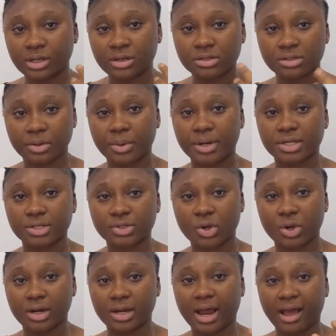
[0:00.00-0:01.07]
someone is
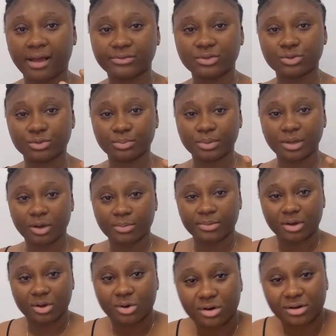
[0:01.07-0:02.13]
calling i have to pick up
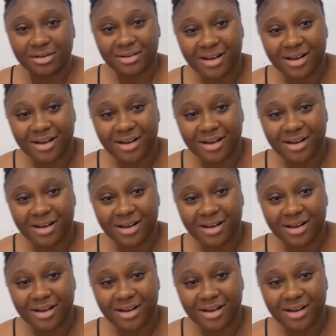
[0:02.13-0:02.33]
the call